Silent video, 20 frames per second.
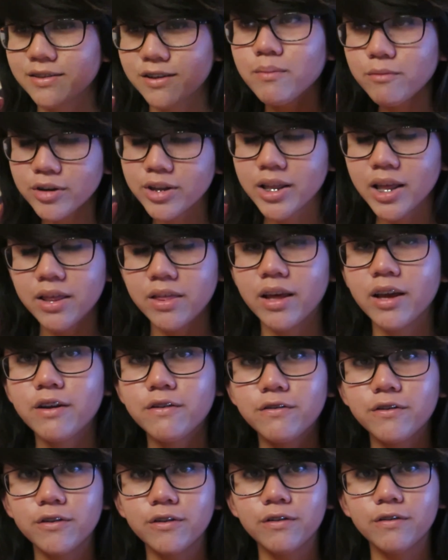I'm really
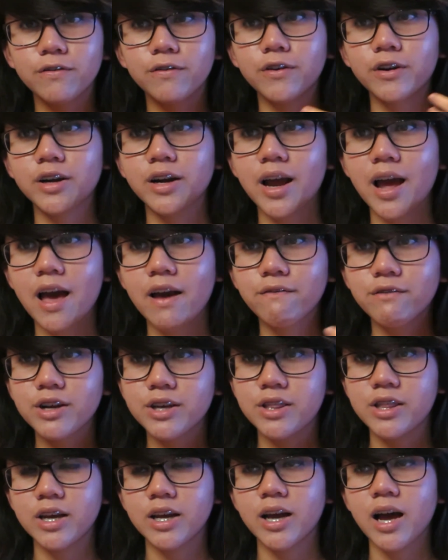thankful for
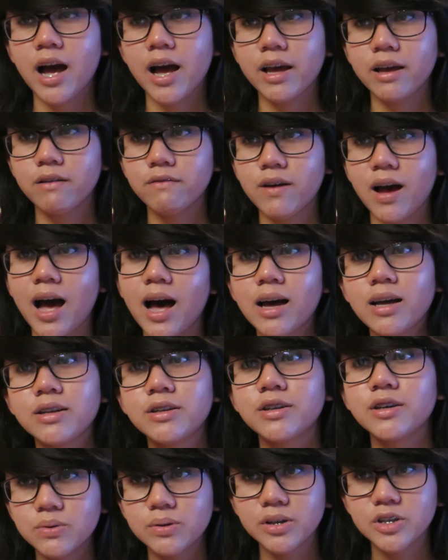everything I have
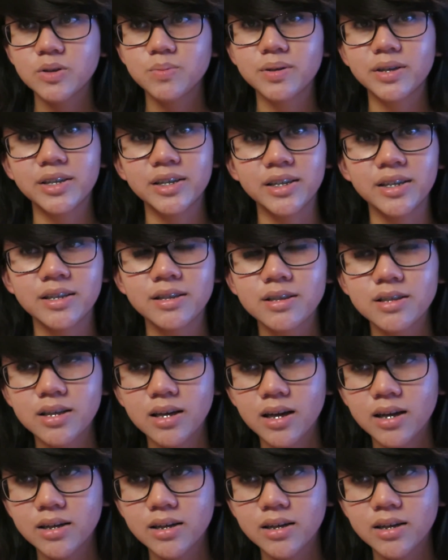had to experience,